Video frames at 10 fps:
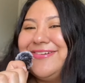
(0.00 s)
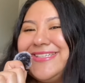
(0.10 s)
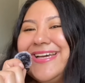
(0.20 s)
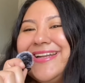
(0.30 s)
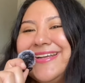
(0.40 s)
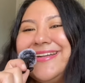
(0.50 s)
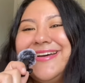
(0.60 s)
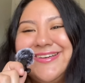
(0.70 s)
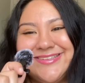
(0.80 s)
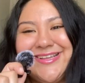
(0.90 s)
irritated
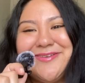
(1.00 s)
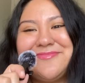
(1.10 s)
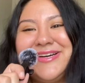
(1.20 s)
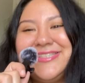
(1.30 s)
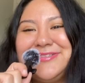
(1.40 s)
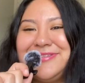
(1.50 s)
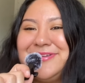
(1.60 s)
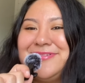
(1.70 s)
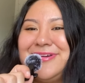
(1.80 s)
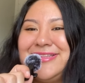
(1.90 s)
that much when
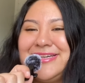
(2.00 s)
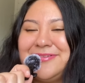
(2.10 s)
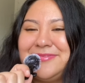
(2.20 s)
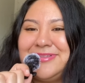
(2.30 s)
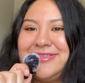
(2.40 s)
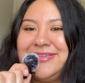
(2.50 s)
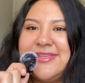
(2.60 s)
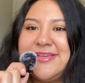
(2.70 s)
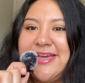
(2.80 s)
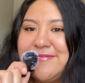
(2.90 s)
you're wearing like a really
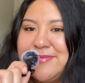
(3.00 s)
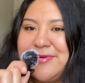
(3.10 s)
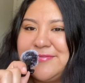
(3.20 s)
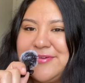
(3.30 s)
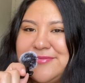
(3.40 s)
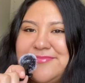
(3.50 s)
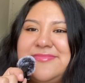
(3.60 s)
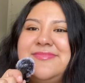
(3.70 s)
heavy perfume.